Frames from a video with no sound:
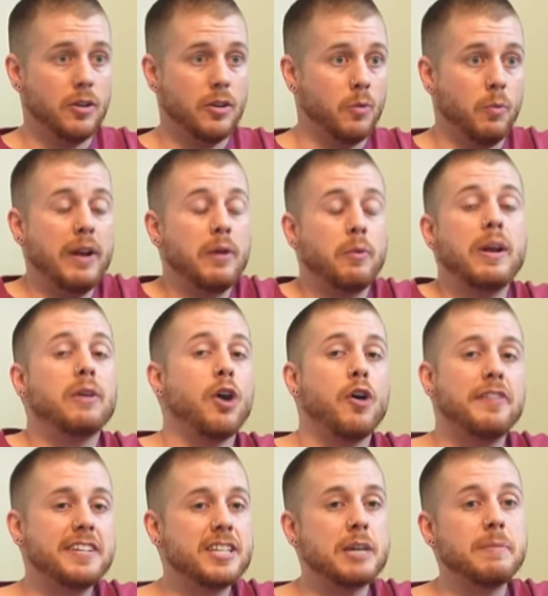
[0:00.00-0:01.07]
we don't, we don't know if
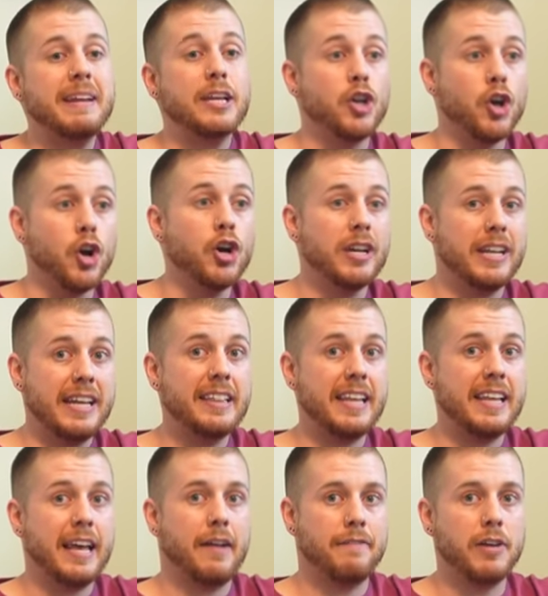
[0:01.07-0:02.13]
he's going to be good in the
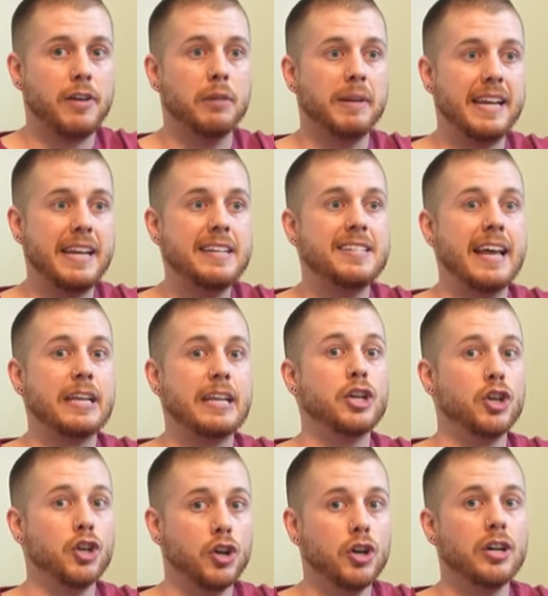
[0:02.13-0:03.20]
NFL, but he's a
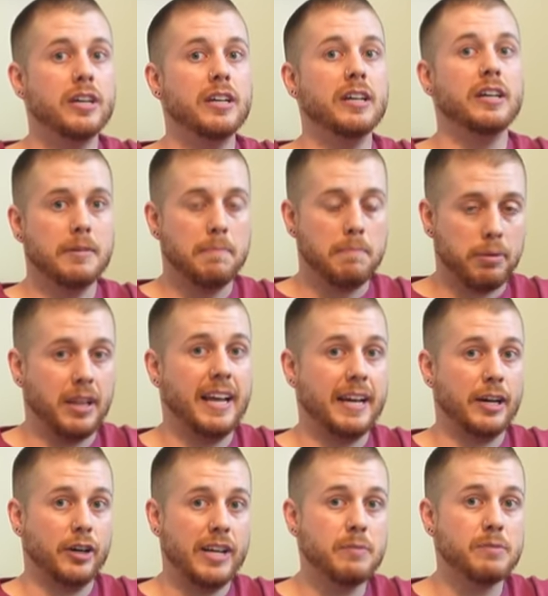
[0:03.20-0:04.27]
good player.
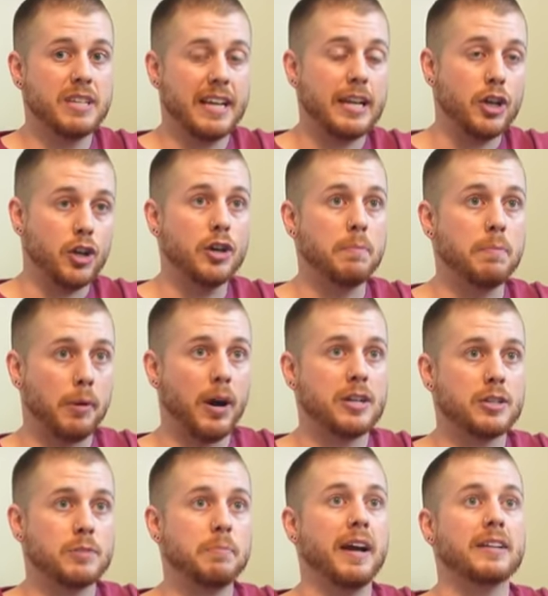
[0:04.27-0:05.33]
He was a good
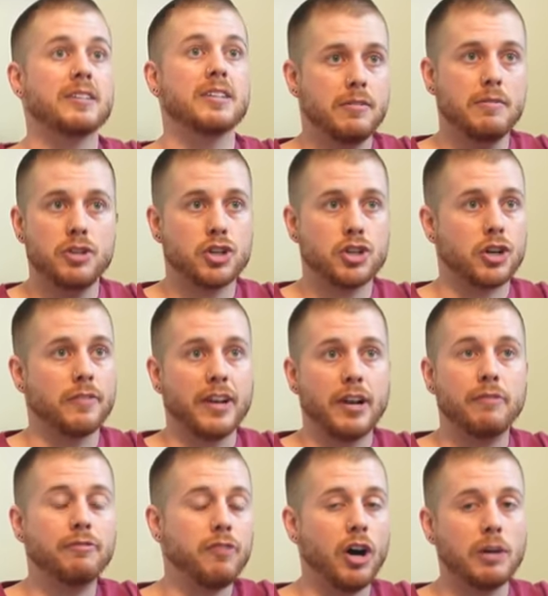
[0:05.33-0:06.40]
prospect, deserving of
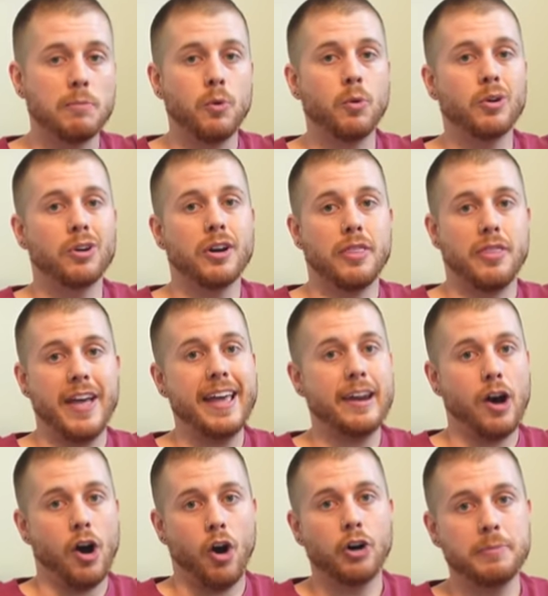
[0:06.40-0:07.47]
far more than
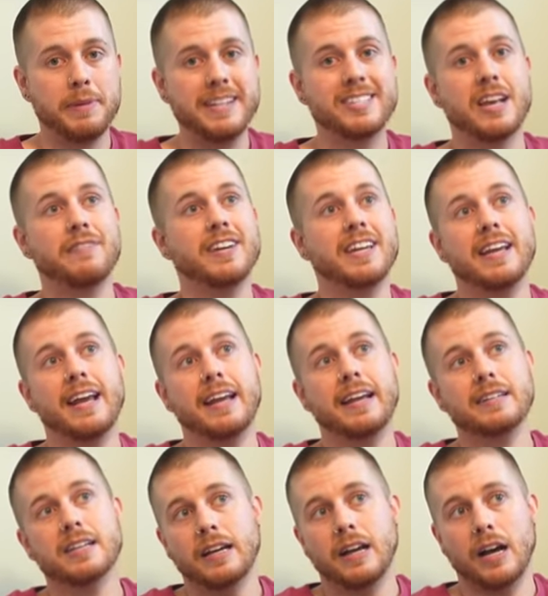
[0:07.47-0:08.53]

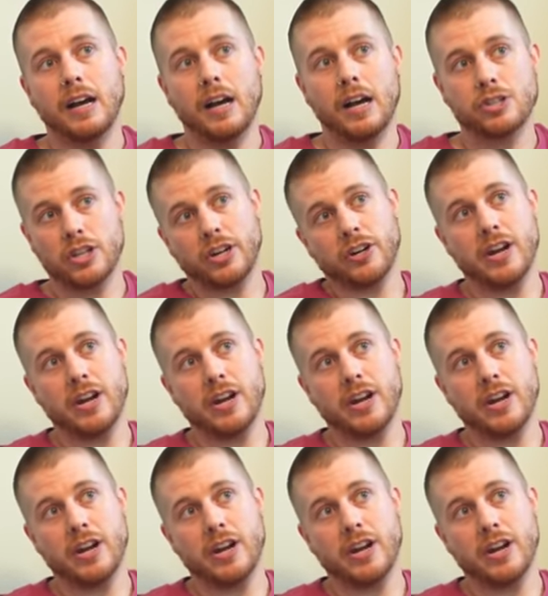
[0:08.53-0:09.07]
RB78. Uh, so there you